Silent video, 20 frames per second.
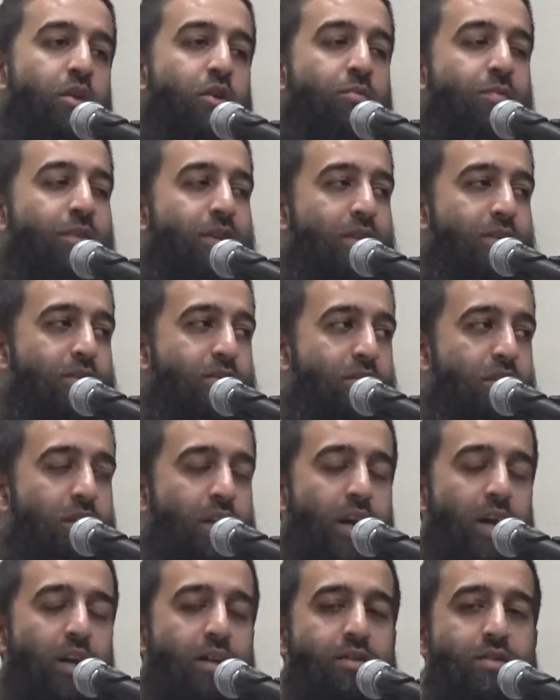No, because
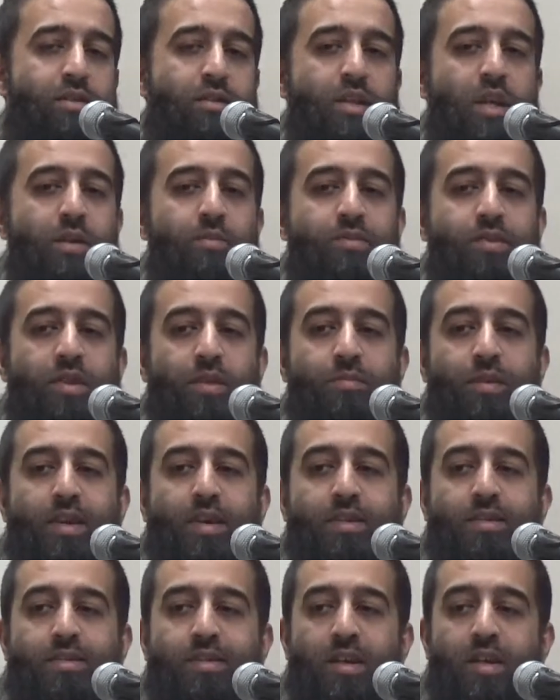again, it's the same thing,
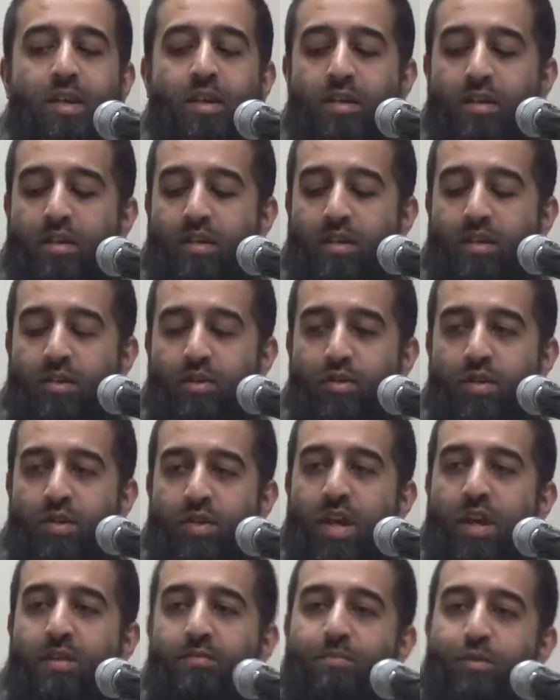because they
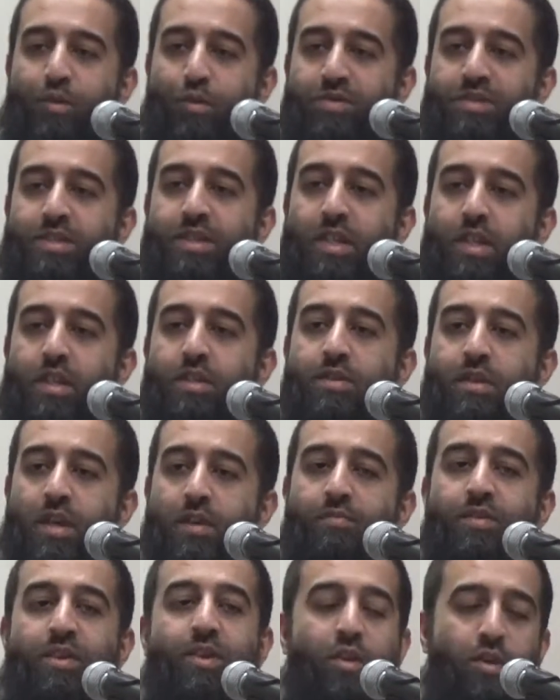have music in
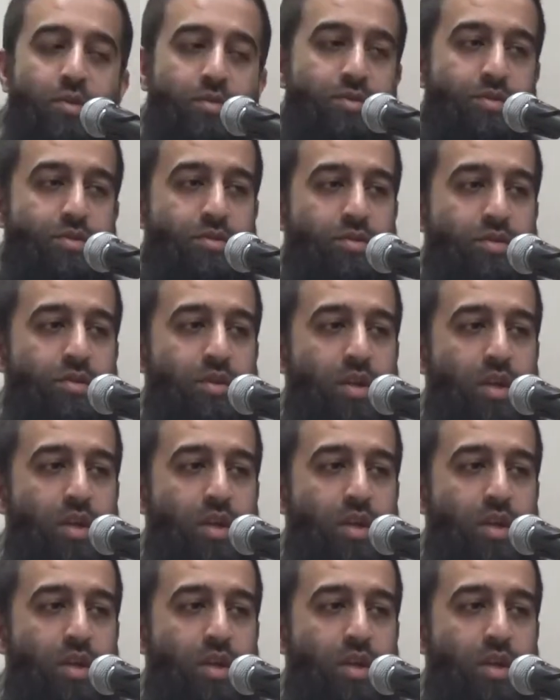their videos.